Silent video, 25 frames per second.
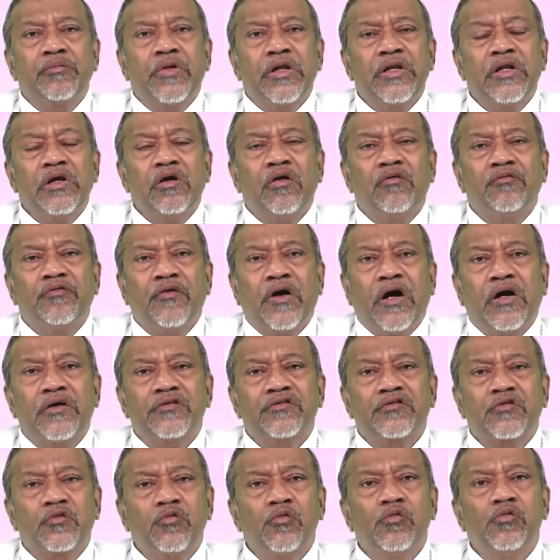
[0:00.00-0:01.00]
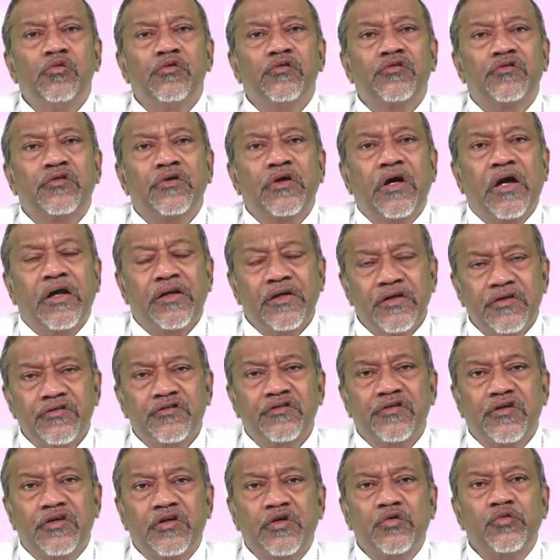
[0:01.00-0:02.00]
many of our schools and
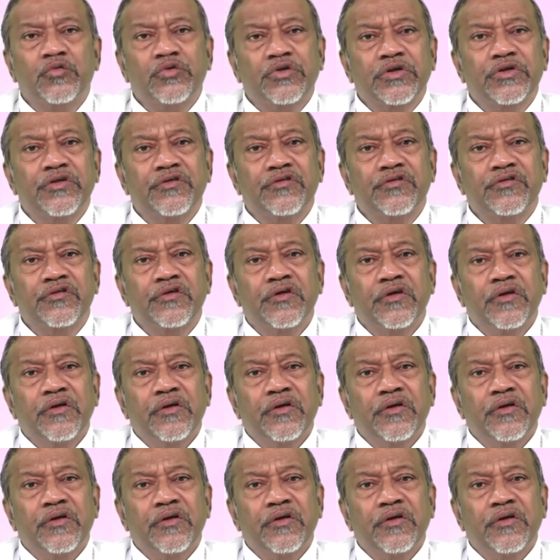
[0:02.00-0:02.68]
institutions.